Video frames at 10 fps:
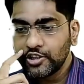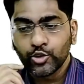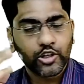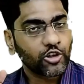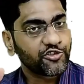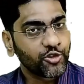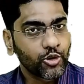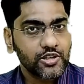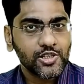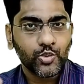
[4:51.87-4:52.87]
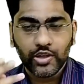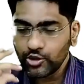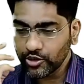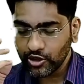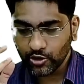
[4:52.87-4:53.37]
You cannot focus
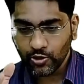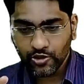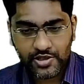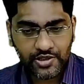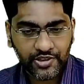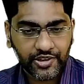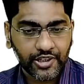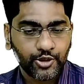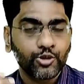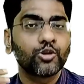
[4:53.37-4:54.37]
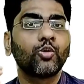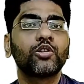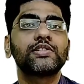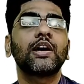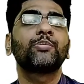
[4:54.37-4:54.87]
well, you cannot concentrate, you don't know
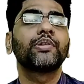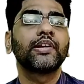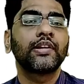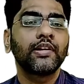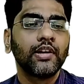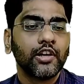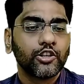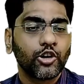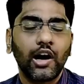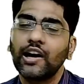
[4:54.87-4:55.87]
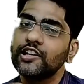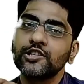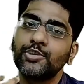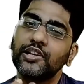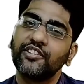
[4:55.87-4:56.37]
what's happening, your
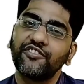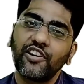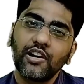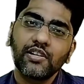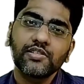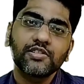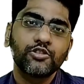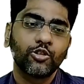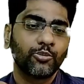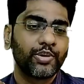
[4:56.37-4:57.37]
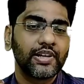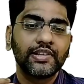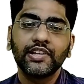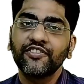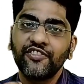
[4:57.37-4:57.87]
heart is beating fast, you are
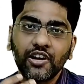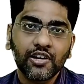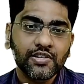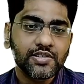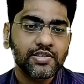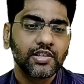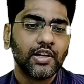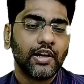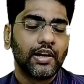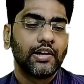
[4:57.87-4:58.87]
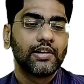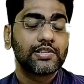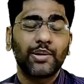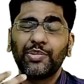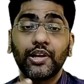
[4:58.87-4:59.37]
breathing fast.
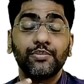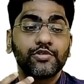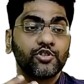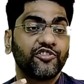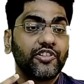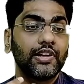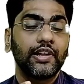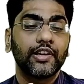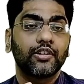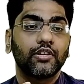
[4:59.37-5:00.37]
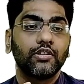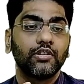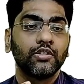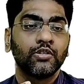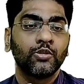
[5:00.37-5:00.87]
Sometimes you feel like
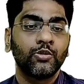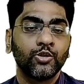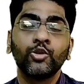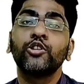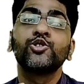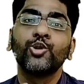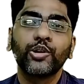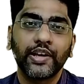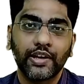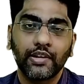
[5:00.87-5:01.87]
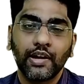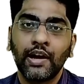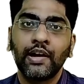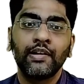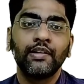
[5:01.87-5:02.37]
you are choking
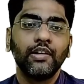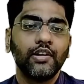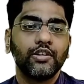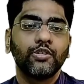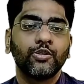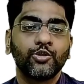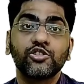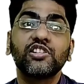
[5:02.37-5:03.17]
and you're